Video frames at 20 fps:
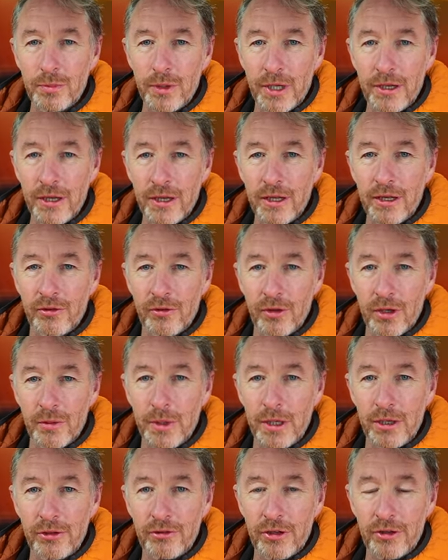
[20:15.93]
But I think it's going to
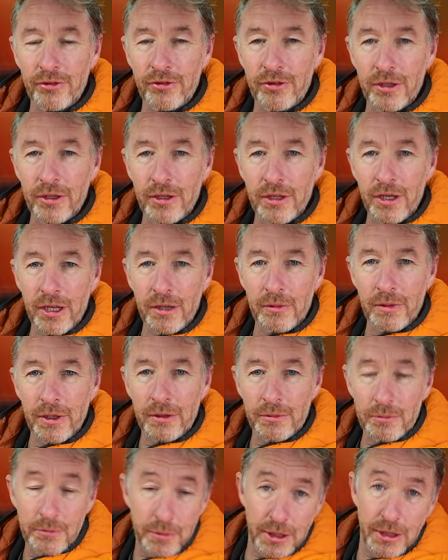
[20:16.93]
be interesting
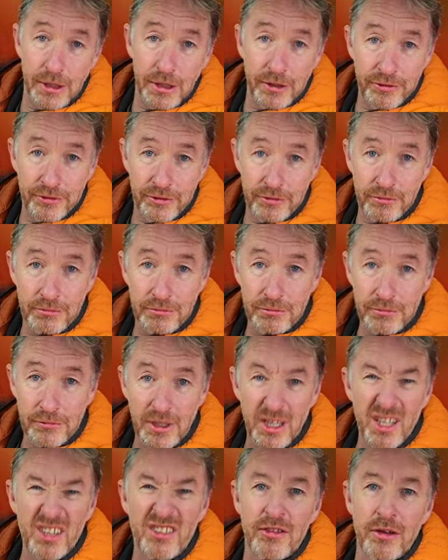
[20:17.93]
anyway, because
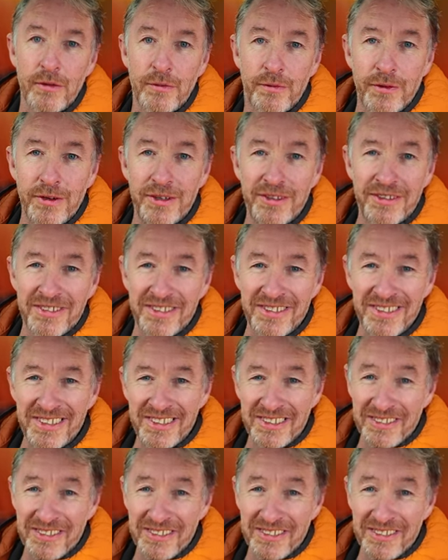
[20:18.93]
it's different.